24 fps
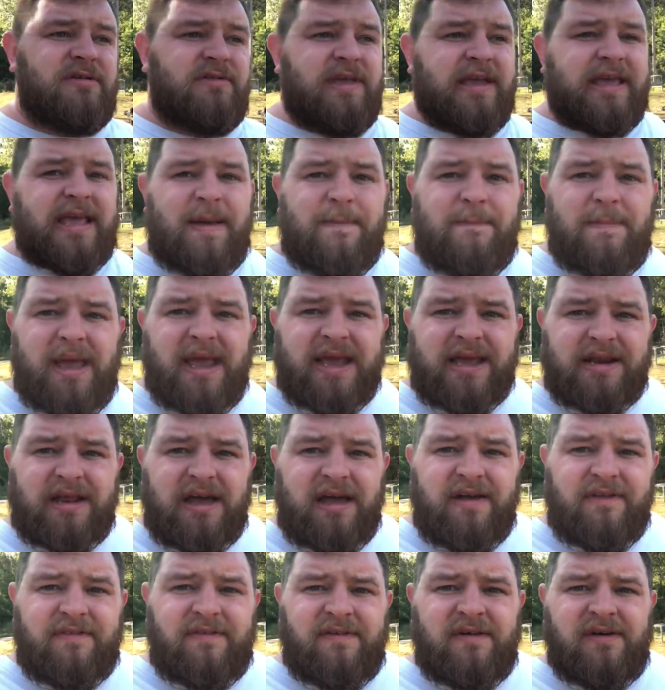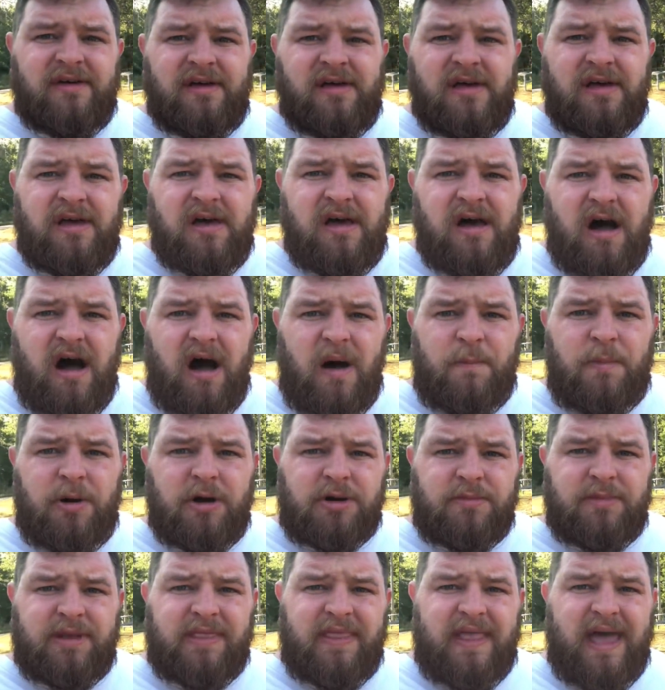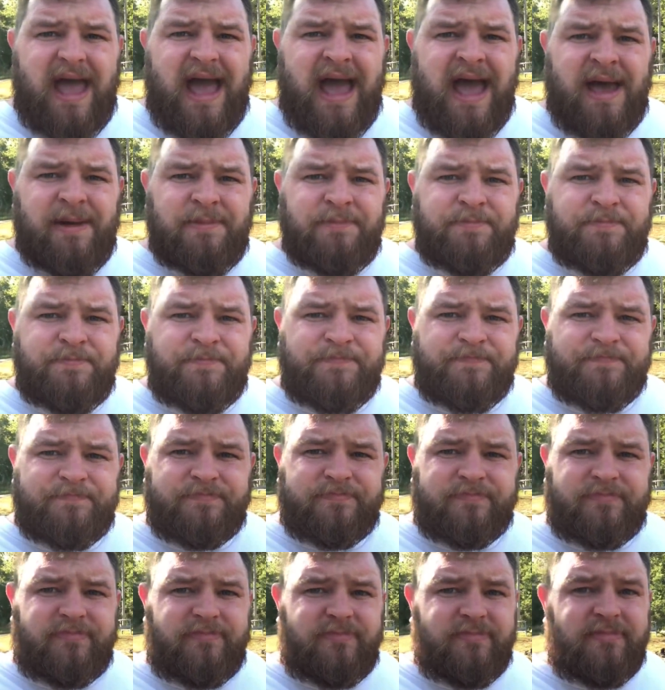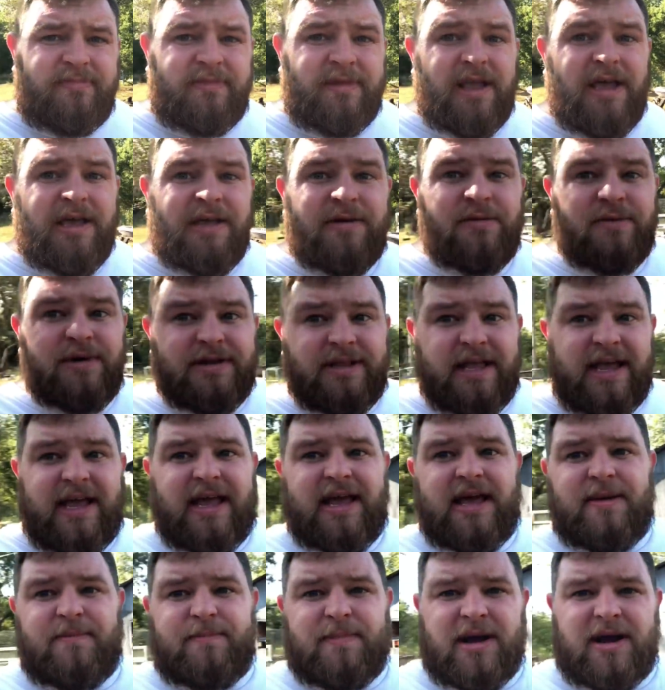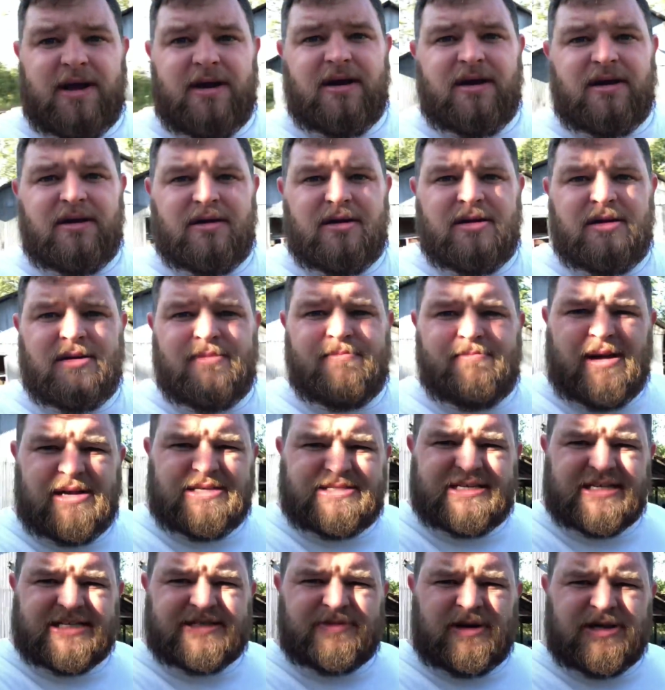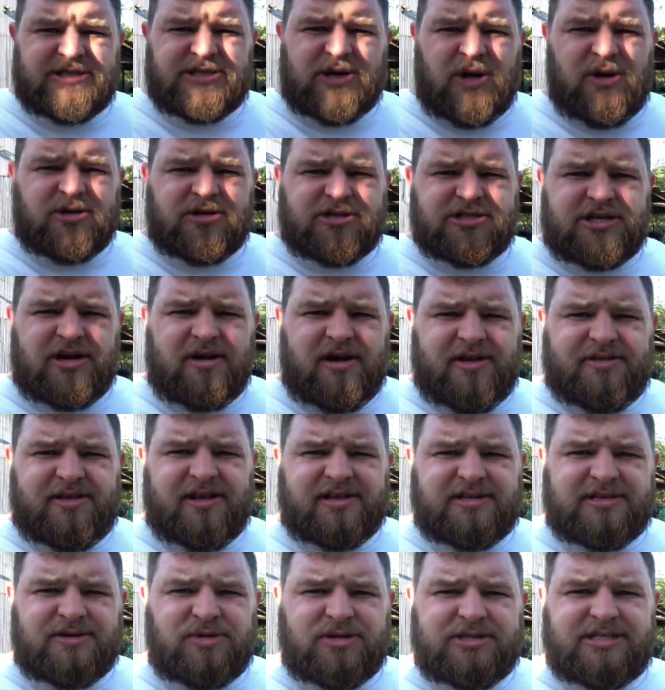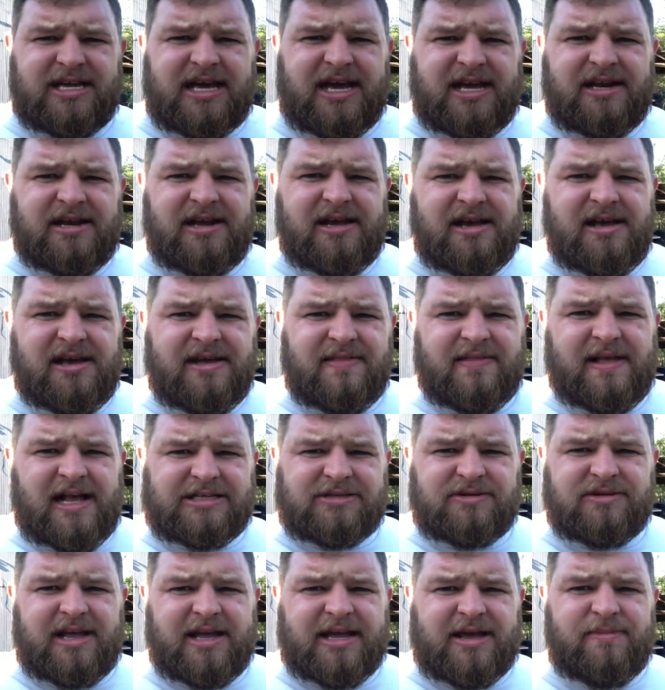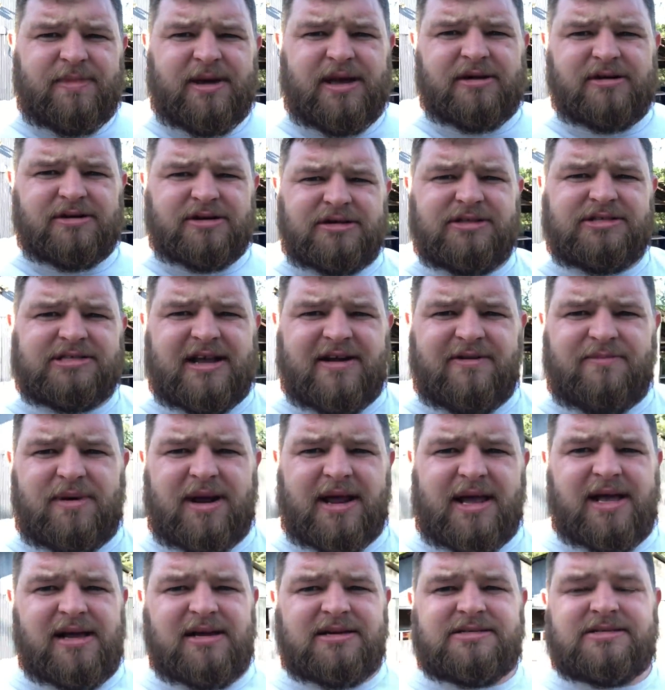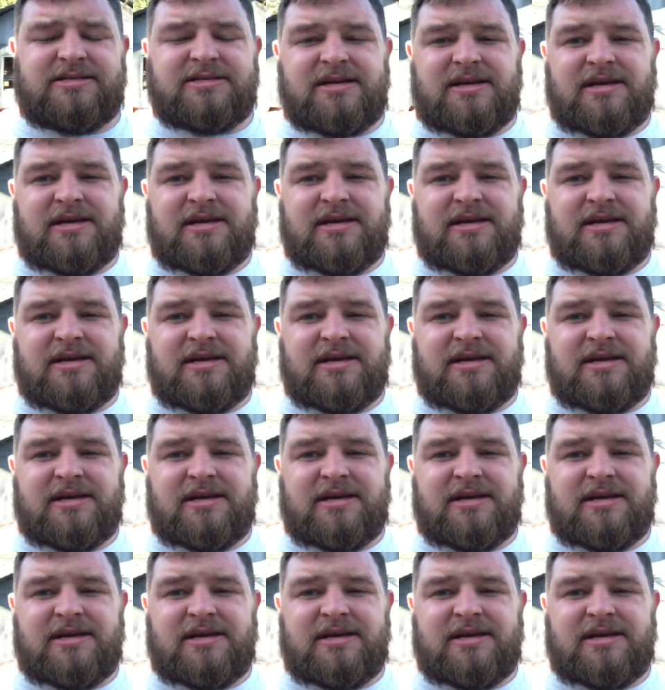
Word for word: they get big enough, I'll put them in that. And when they get bigger, about six months old or so, I think someone said, that's when they can be introduced to everybody else.